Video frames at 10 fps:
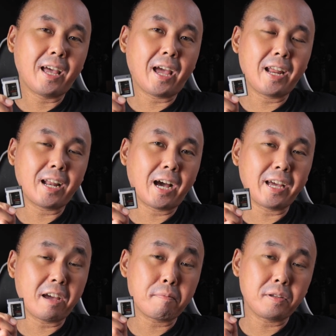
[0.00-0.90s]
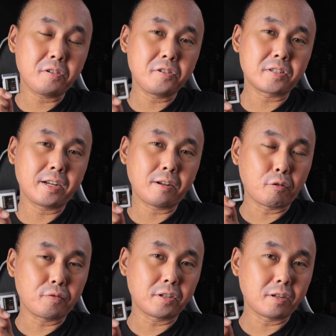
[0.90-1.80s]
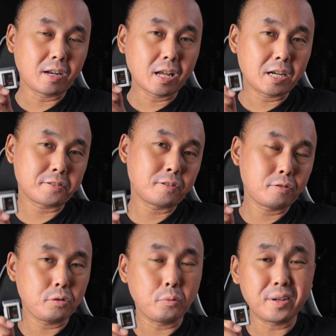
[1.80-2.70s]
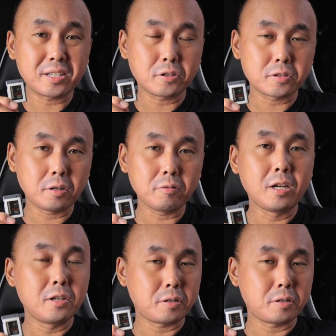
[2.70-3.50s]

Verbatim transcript: and I have been using it over the last two weeks or so.